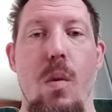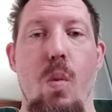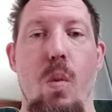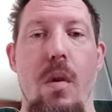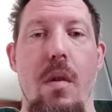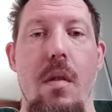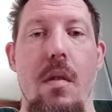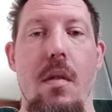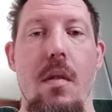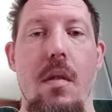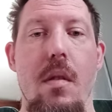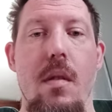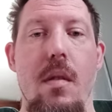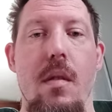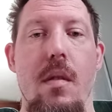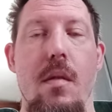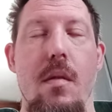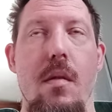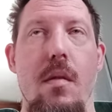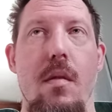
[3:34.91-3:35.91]

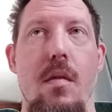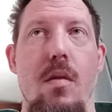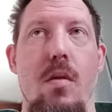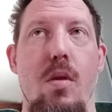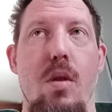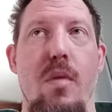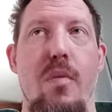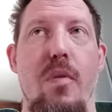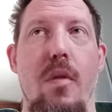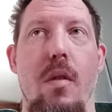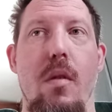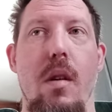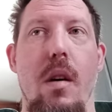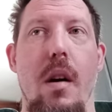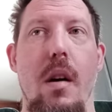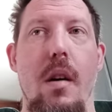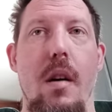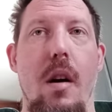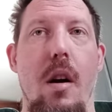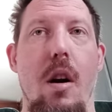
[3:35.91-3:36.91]
when you feel
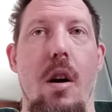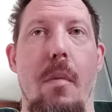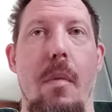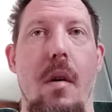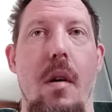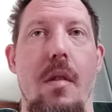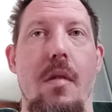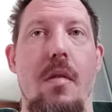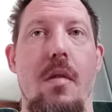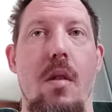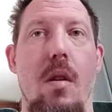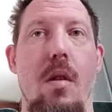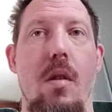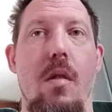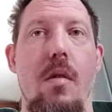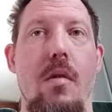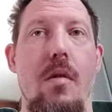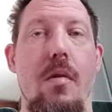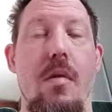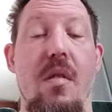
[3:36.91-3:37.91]
like everybody's
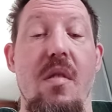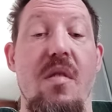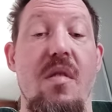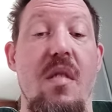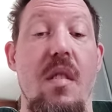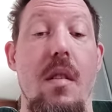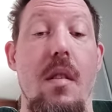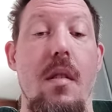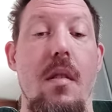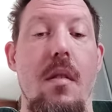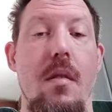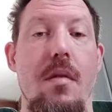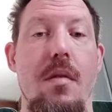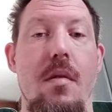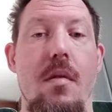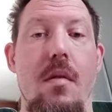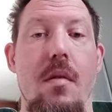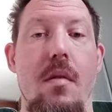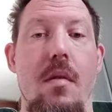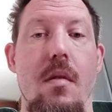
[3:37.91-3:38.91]
calling you these
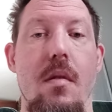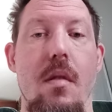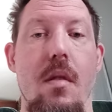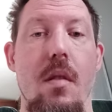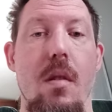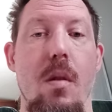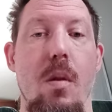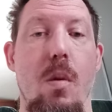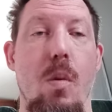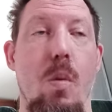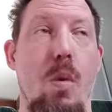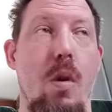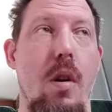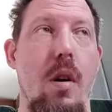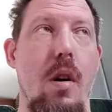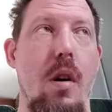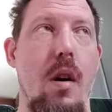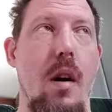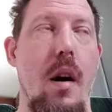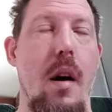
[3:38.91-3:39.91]
things, you know, where
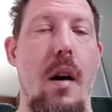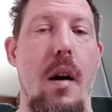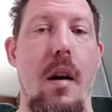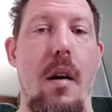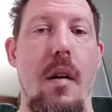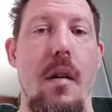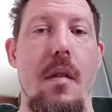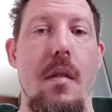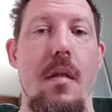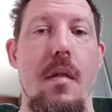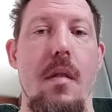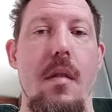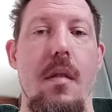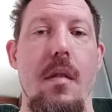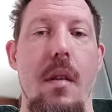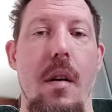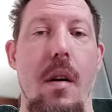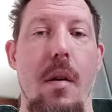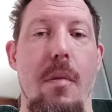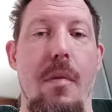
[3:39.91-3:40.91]
you're at
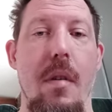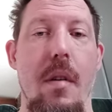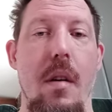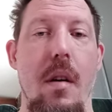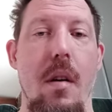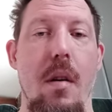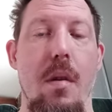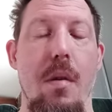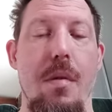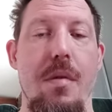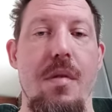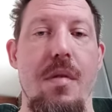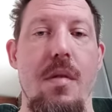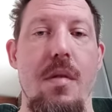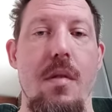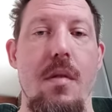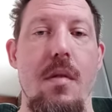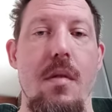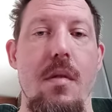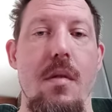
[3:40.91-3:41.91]
and everything
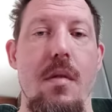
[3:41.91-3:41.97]
else,